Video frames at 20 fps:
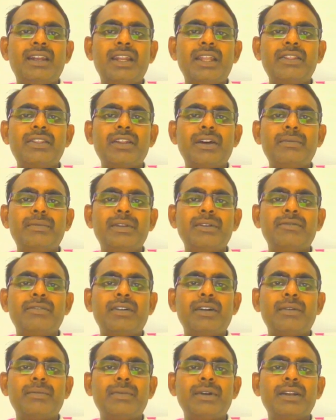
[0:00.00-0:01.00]
length of the
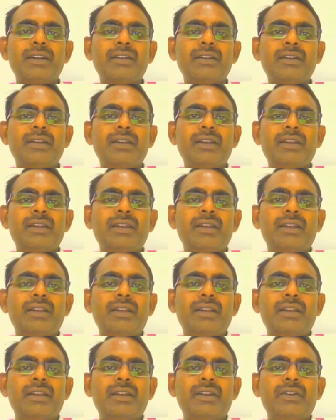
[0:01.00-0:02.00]
former,
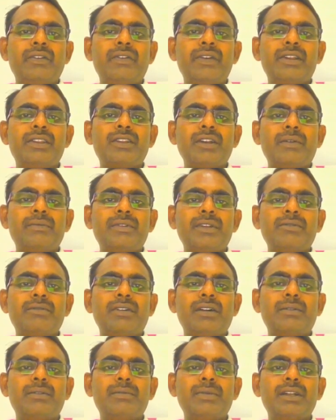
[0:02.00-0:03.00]
width of the
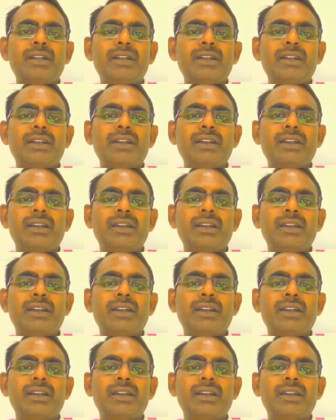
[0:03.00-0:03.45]
former.